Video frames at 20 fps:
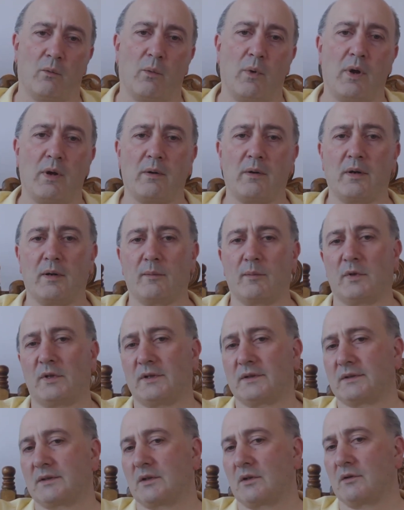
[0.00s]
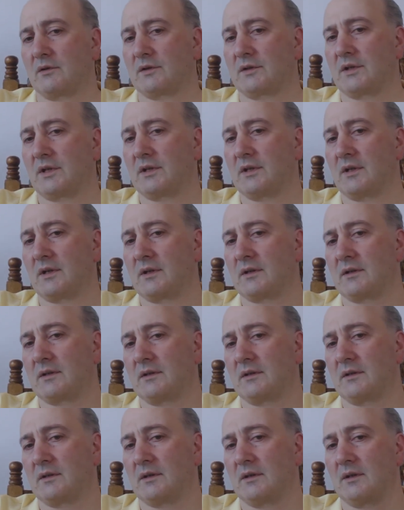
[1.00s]
Variables considered
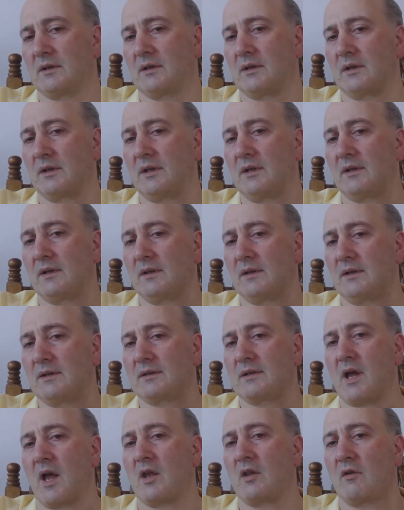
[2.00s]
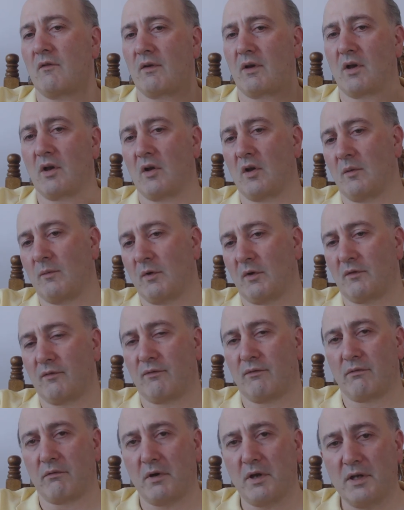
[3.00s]
in this kind of economic
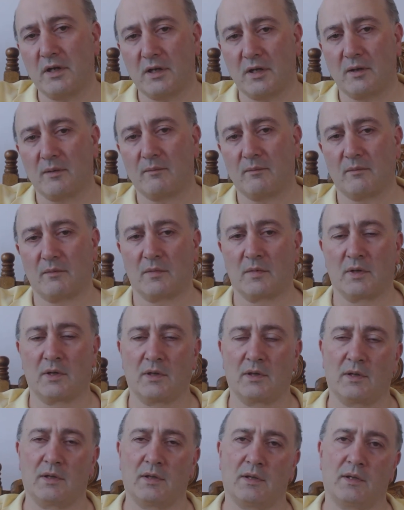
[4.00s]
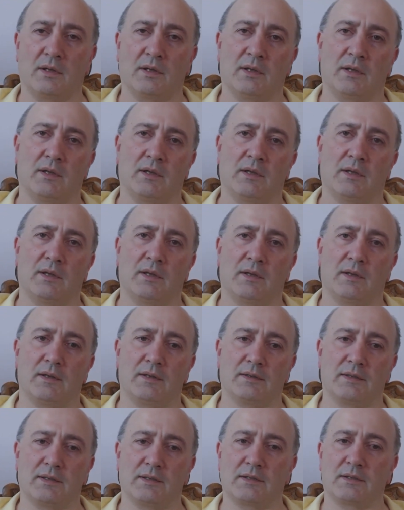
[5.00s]
freedom,
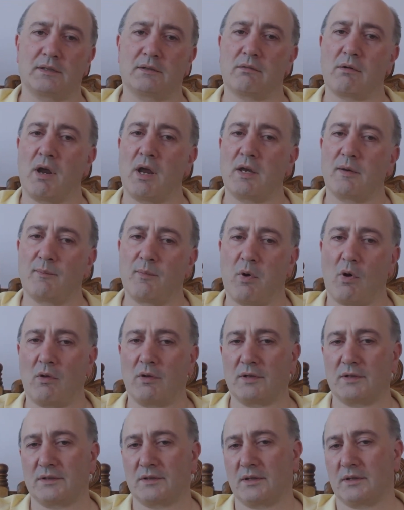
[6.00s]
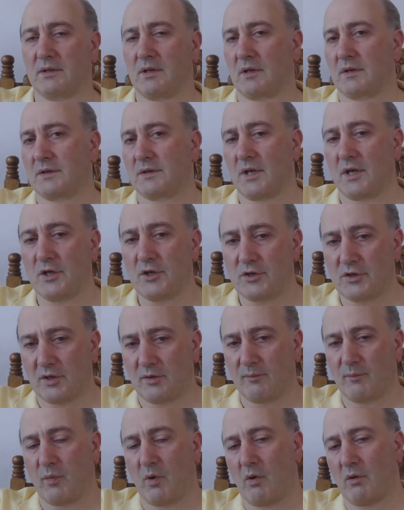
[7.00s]
this is trade policy,
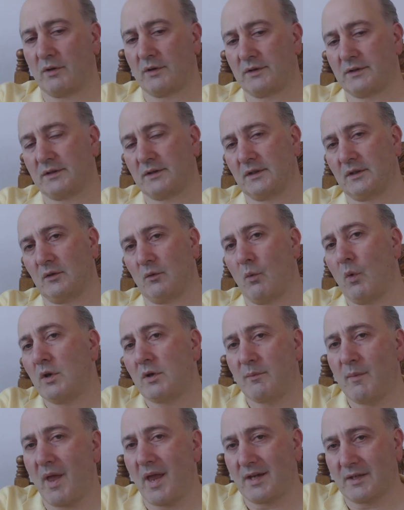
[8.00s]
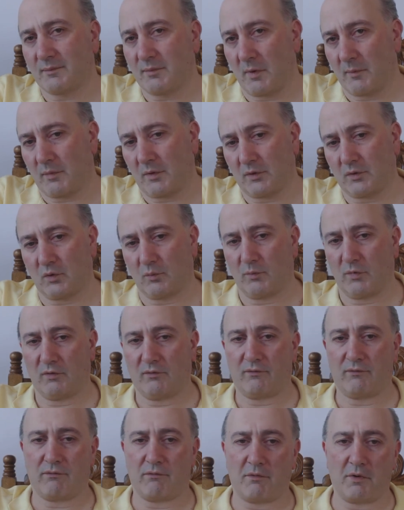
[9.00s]
taxation policy, what makes people to
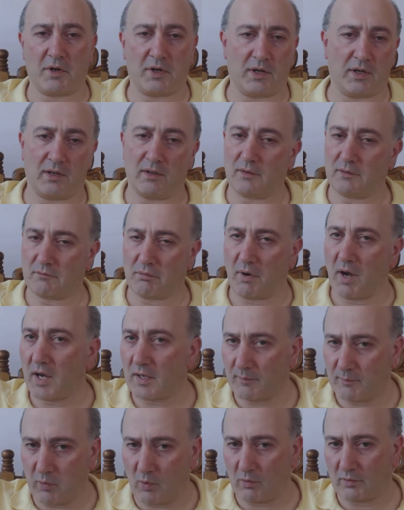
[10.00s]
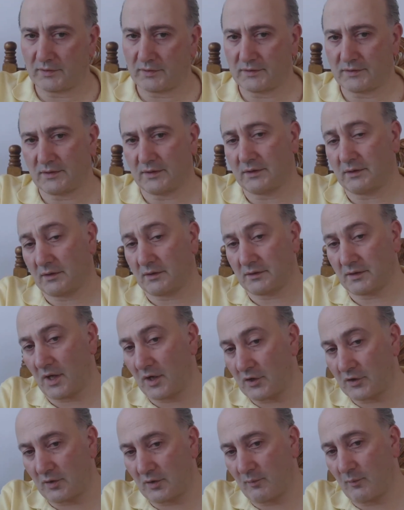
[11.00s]
be free, trade policy,
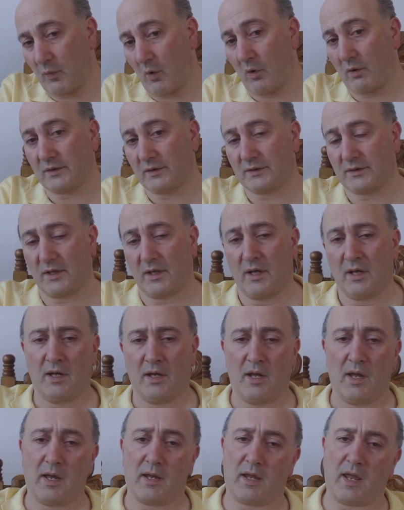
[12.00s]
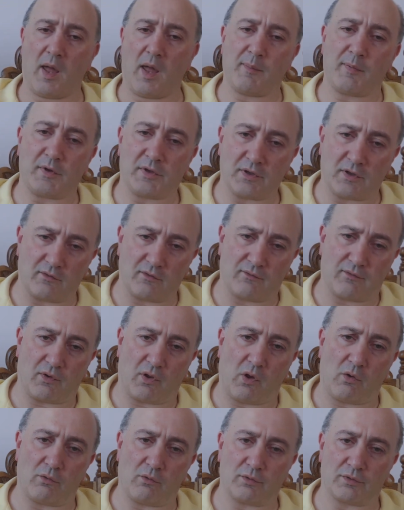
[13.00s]
taxation policy, capital
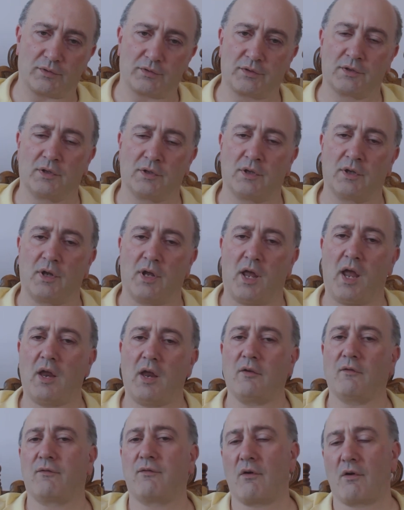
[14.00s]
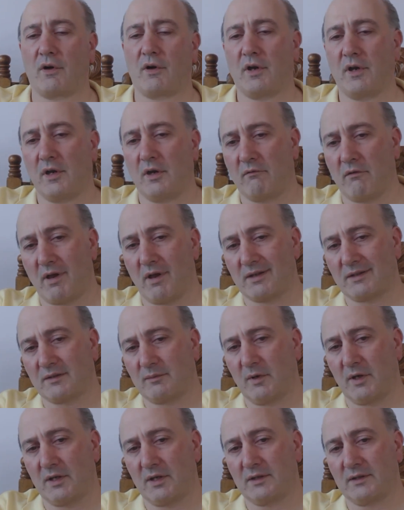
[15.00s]
flows and foreign
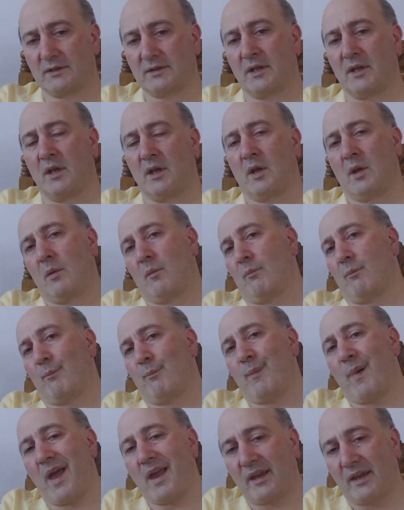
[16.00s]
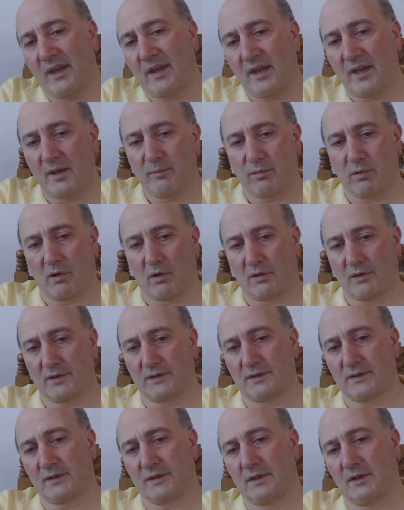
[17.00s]
investments, banking
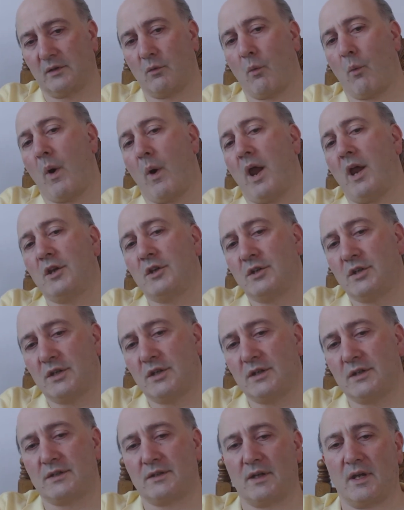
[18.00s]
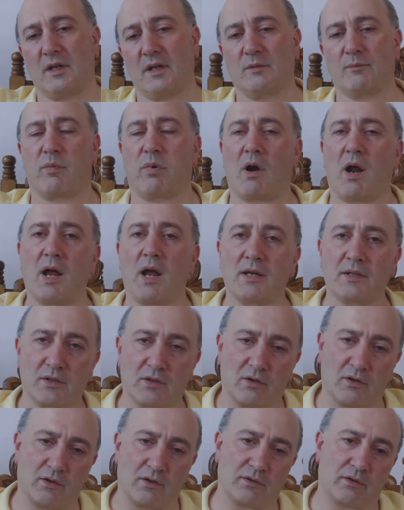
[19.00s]
policy, wages and price
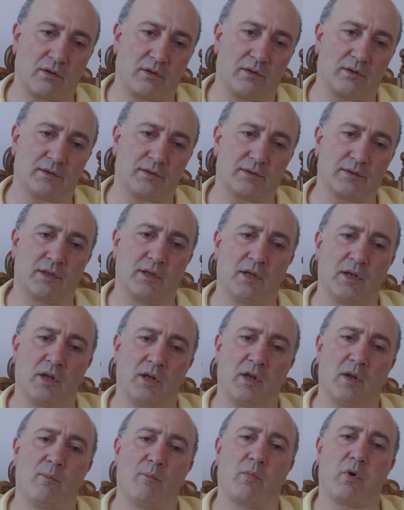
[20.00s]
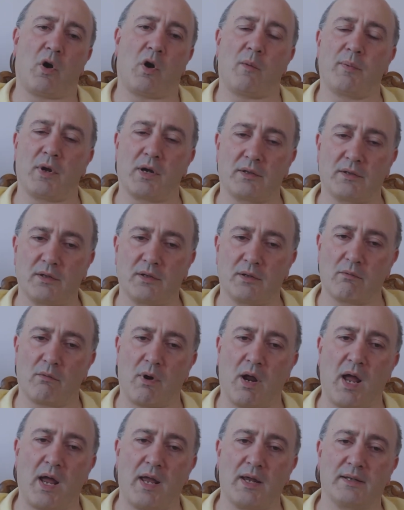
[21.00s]
controls, property
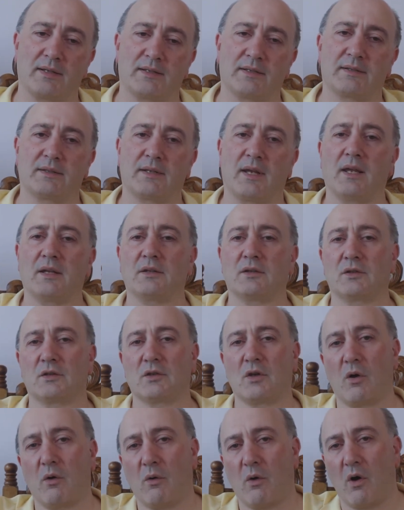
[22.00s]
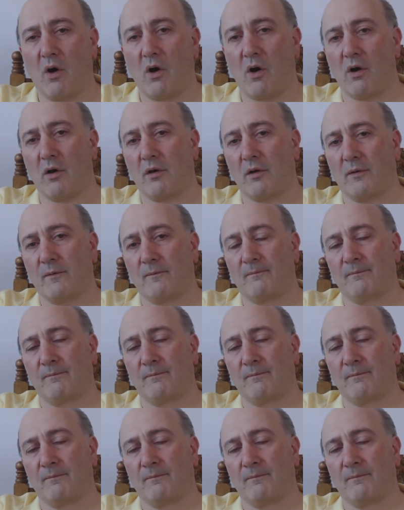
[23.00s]
rights, and so on.